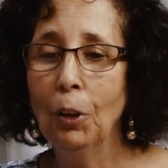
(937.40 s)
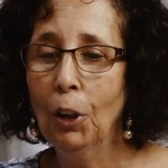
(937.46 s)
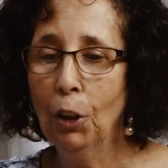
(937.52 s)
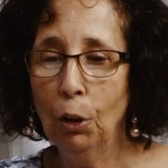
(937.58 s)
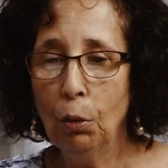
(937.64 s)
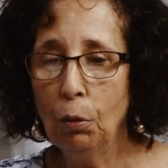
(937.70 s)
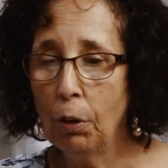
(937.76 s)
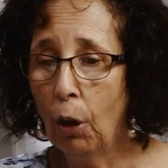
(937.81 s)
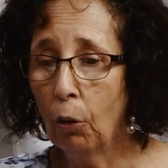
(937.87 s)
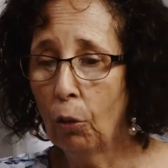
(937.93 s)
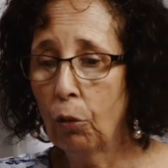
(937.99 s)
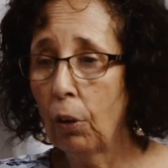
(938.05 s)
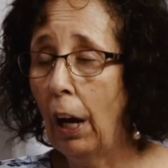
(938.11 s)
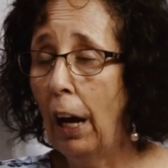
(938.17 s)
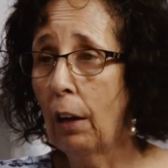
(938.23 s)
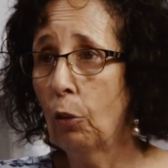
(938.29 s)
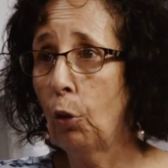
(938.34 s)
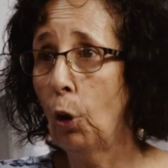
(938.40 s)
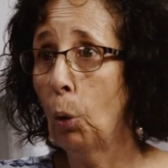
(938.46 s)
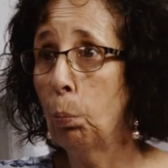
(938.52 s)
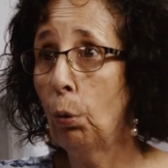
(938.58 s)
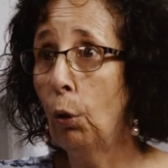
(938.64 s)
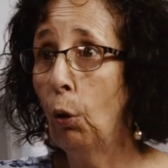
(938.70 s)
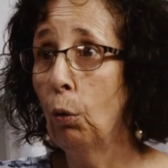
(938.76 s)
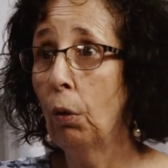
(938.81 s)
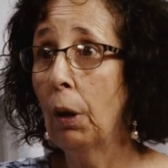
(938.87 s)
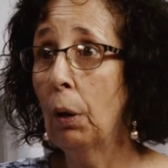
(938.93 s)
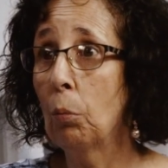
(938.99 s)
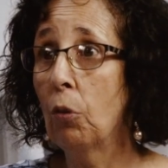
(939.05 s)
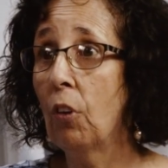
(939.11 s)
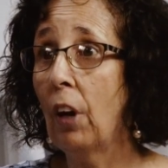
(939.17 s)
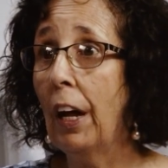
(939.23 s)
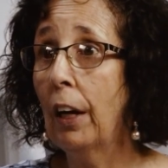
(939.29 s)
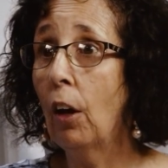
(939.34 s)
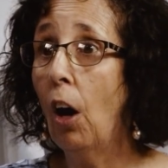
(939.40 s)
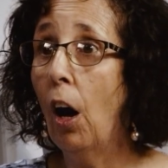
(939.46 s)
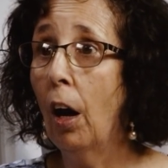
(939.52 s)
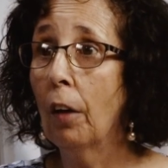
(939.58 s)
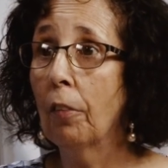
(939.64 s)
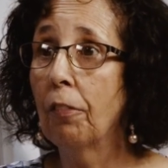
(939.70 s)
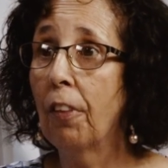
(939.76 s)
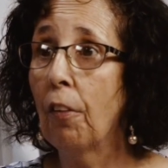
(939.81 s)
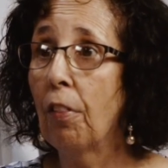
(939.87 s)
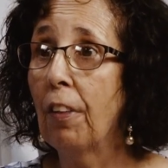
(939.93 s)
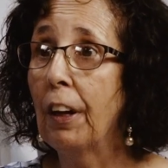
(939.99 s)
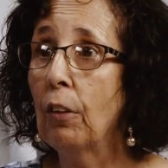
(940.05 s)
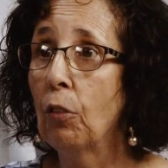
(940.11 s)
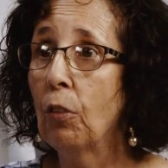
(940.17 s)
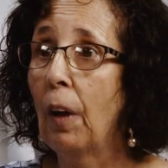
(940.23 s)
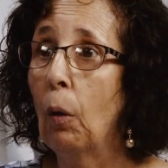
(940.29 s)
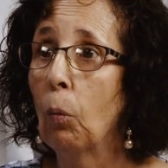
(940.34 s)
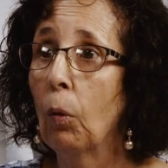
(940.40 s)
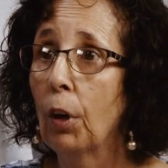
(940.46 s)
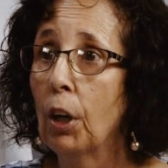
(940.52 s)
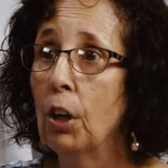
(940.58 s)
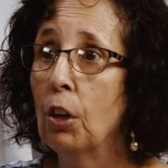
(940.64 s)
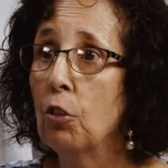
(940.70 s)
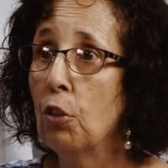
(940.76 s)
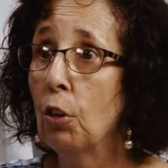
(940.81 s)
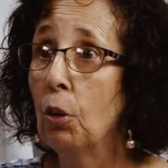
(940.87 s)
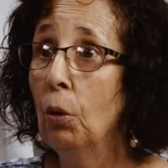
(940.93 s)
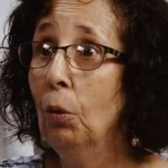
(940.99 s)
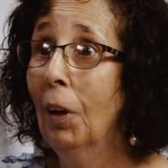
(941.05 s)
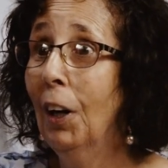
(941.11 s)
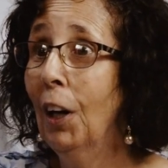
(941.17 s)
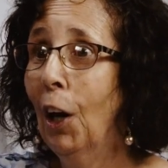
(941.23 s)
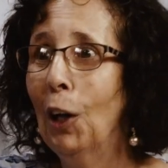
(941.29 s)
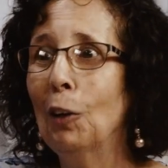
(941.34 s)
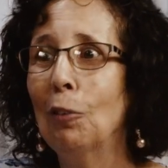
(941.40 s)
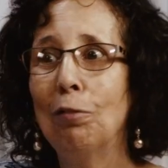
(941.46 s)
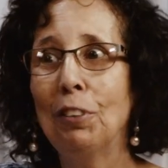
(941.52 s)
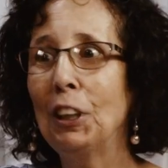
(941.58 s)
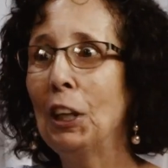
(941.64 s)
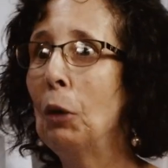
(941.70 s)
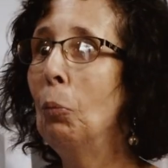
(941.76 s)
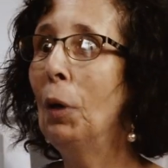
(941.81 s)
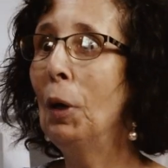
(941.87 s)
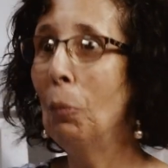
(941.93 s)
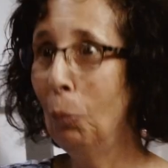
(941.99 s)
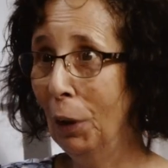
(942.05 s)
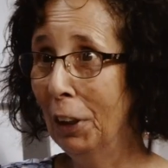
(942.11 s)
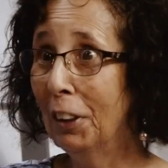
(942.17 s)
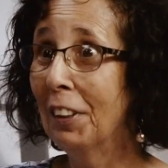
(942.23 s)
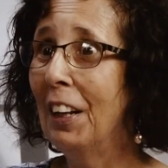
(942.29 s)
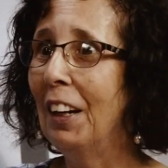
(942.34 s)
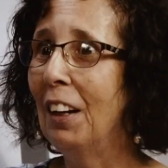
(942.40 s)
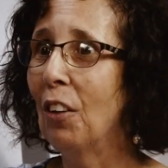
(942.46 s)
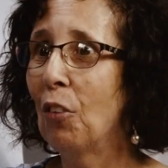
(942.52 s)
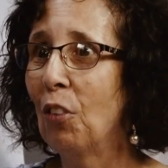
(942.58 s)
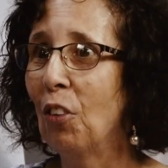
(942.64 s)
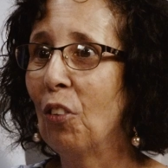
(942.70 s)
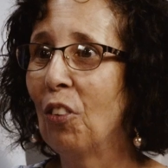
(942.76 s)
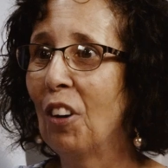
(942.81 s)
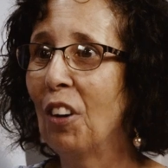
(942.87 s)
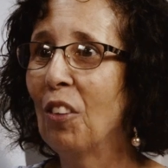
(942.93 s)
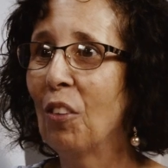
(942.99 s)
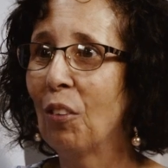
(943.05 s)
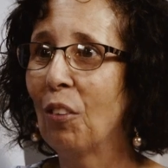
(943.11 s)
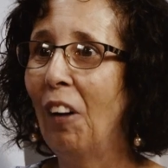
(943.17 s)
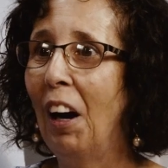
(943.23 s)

who knows, as our programs take off, the things that we're going to do, hopefully we will need assistance, right?